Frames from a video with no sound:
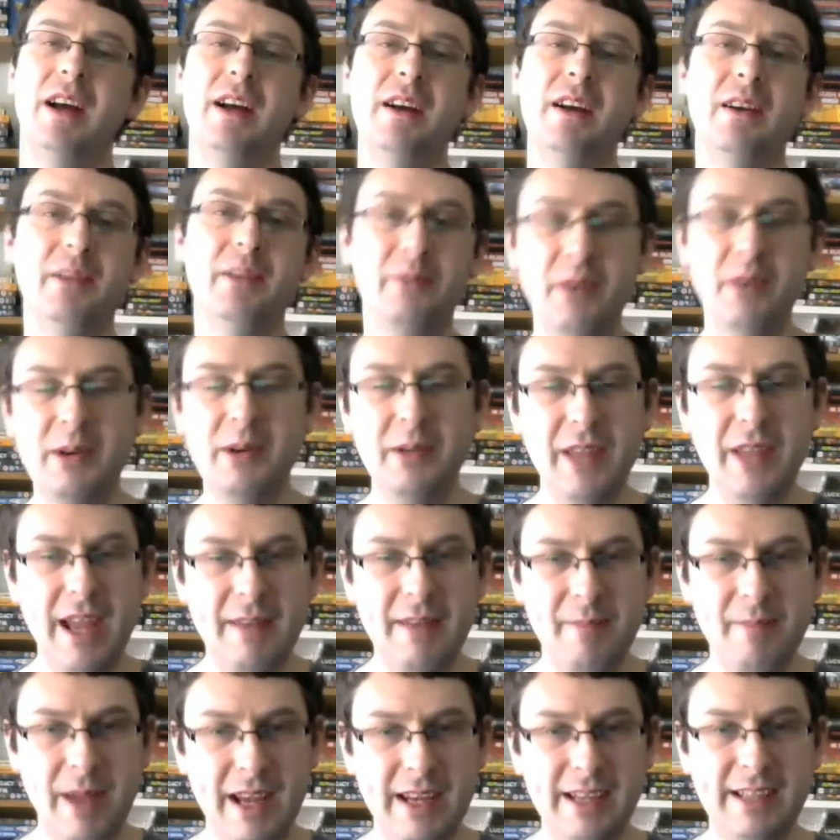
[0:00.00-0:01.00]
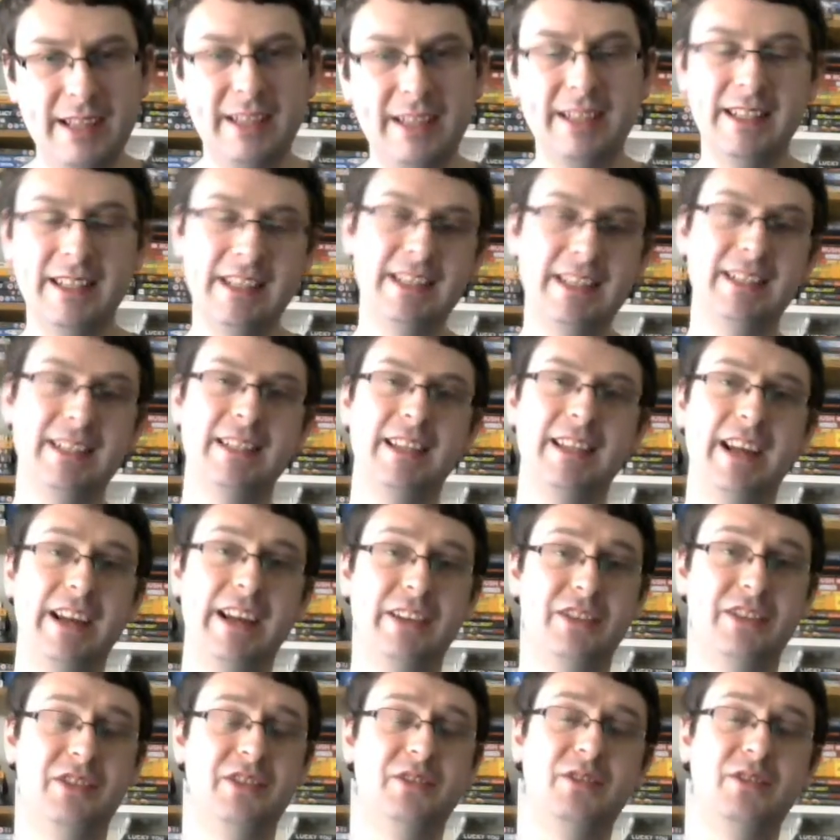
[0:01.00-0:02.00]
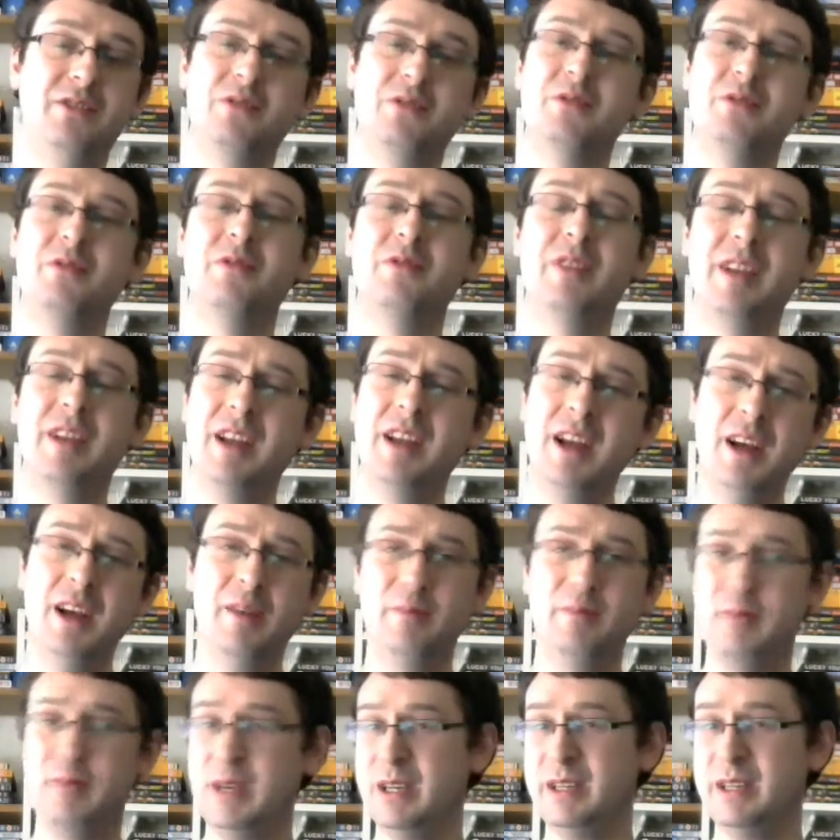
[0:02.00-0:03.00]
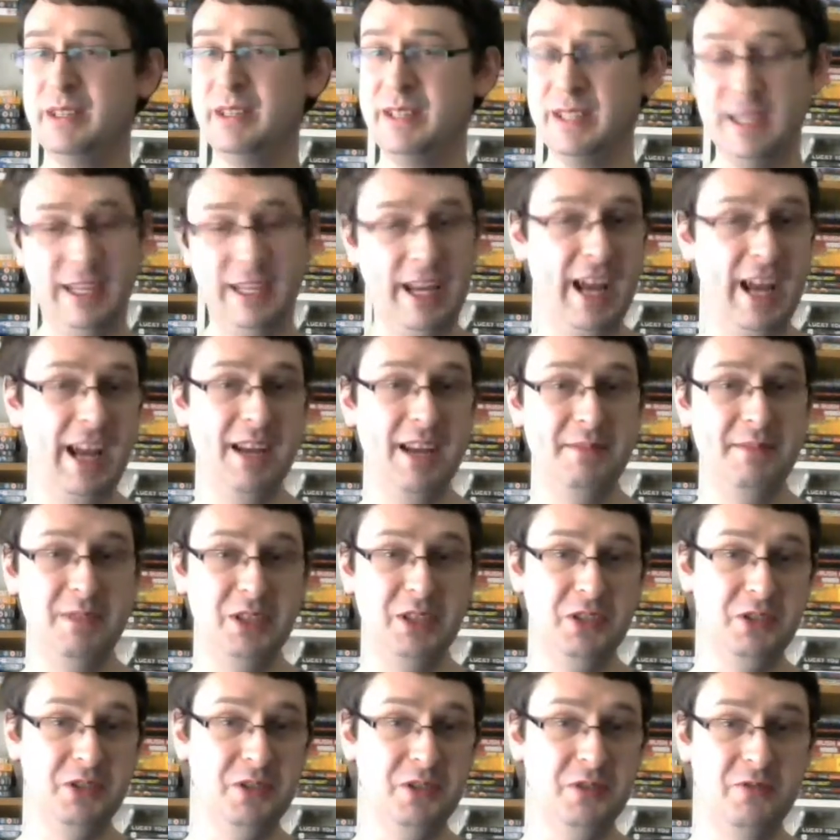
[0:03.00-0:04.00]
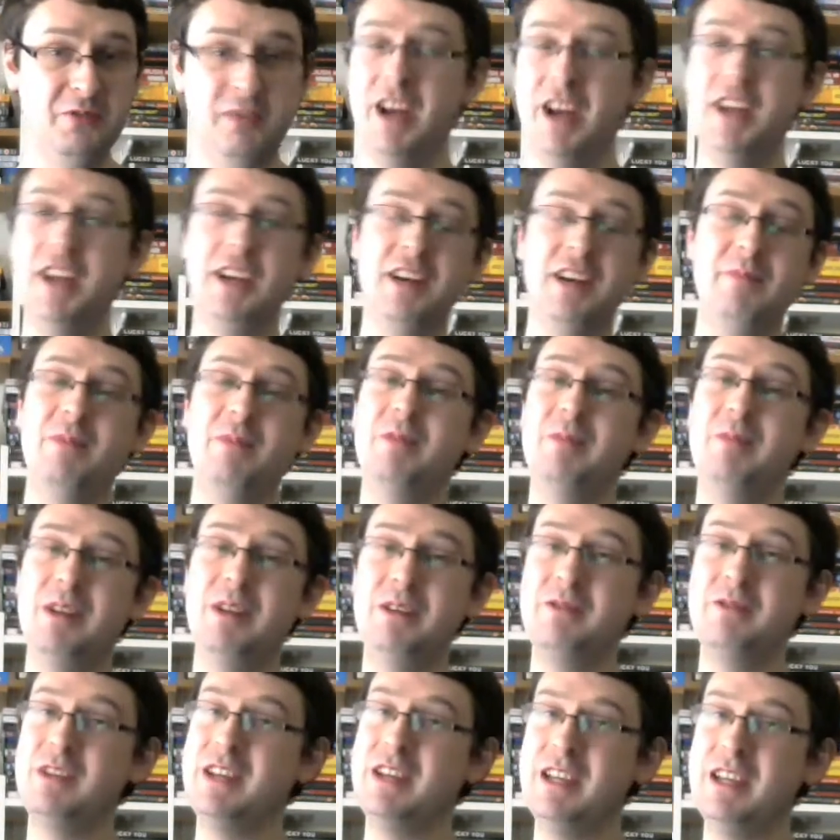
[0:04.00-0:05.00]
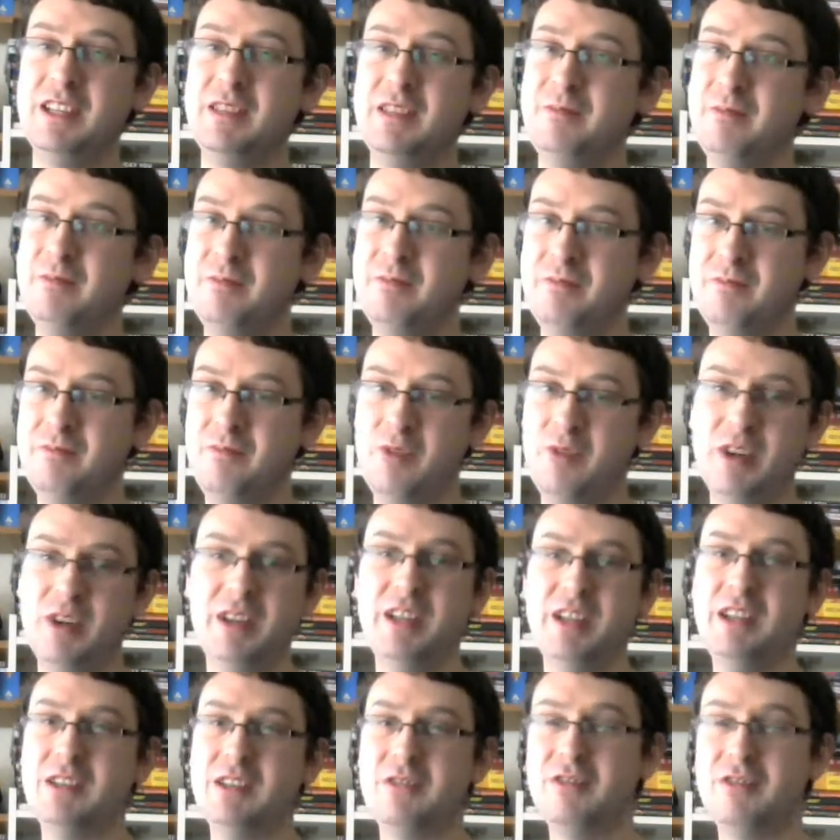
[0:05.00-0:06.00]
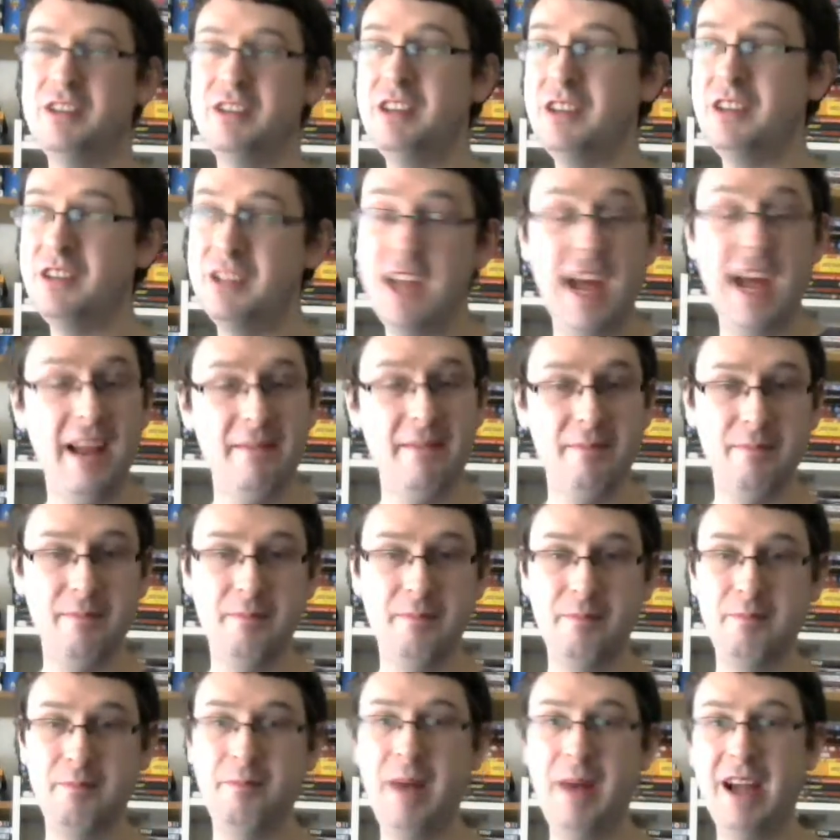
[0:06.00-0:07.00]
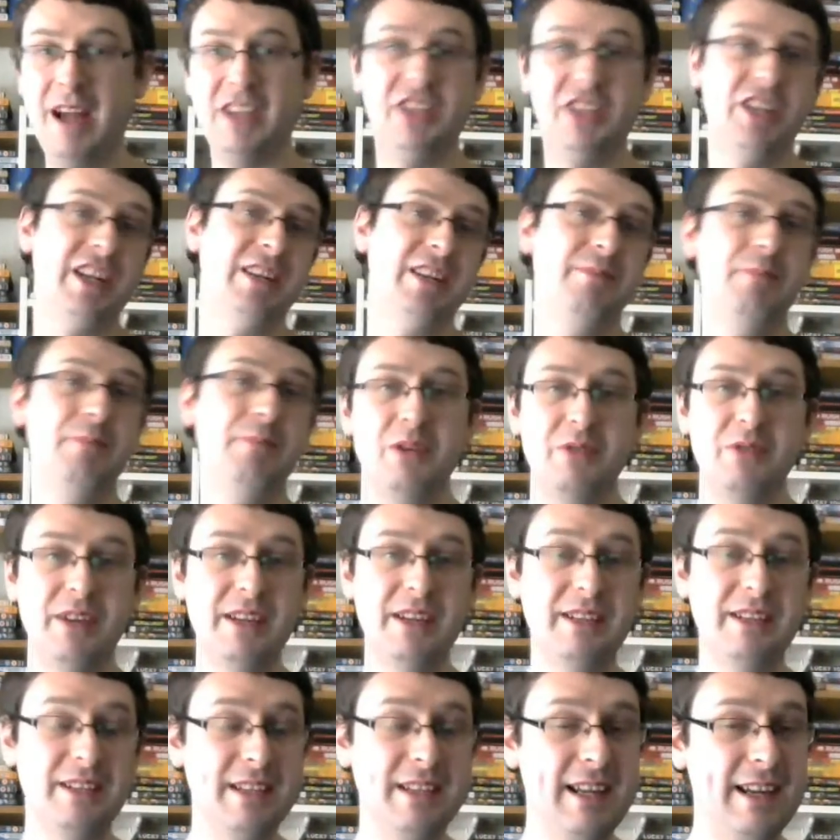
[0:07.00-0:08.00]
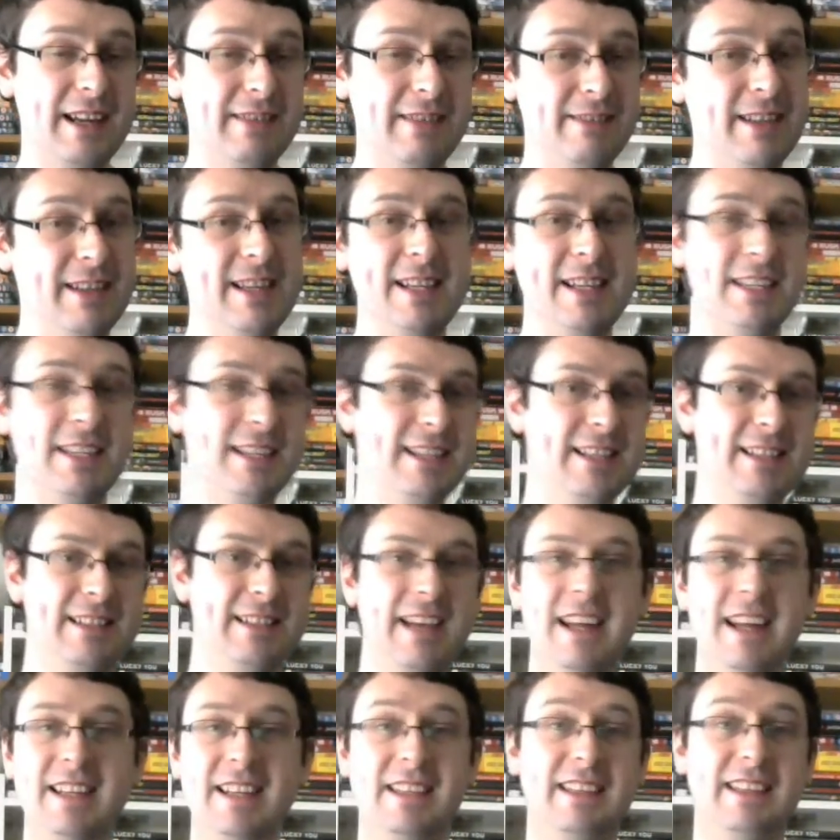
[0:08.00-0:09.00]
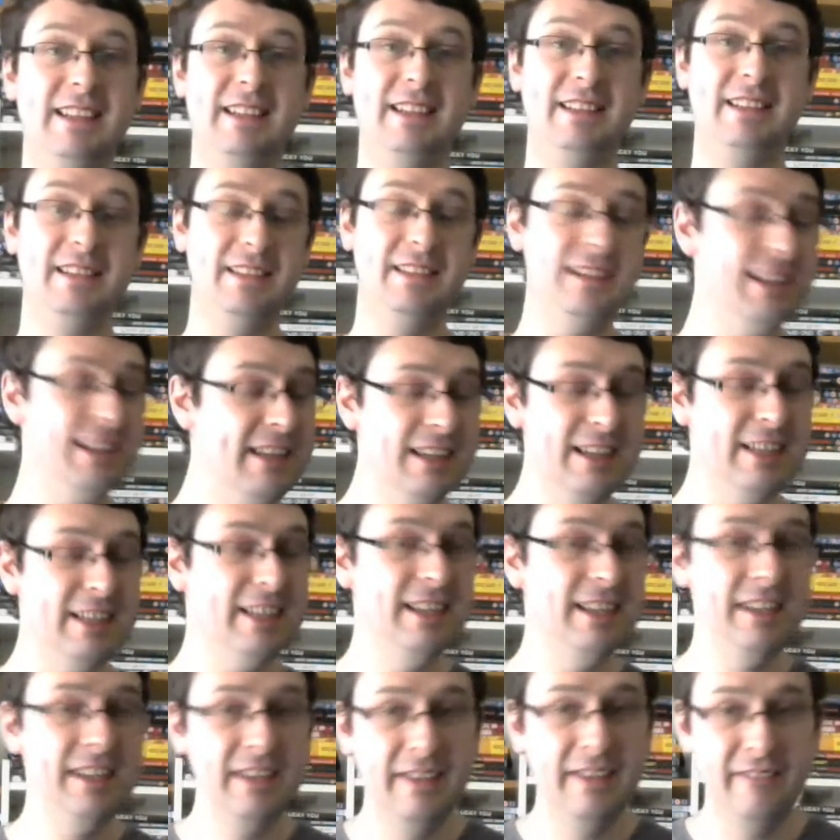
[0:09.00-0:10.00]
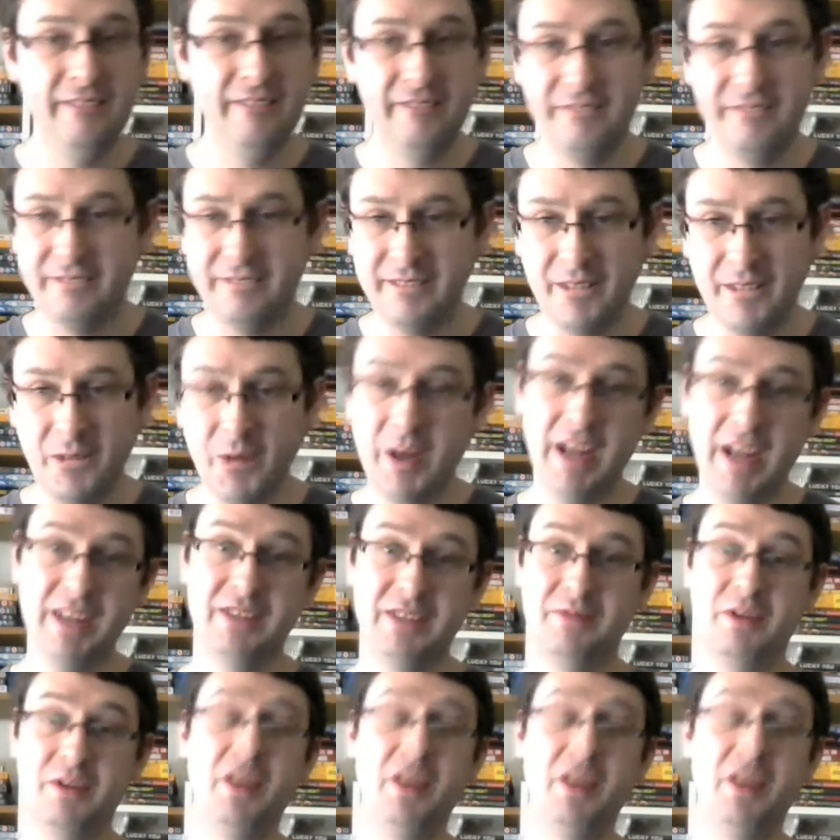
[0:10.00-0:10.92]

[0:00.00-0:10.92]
will they make this a story? Because the game is you running up a building as one of these creatures and bashing buildings down. That's it. Well, that's what I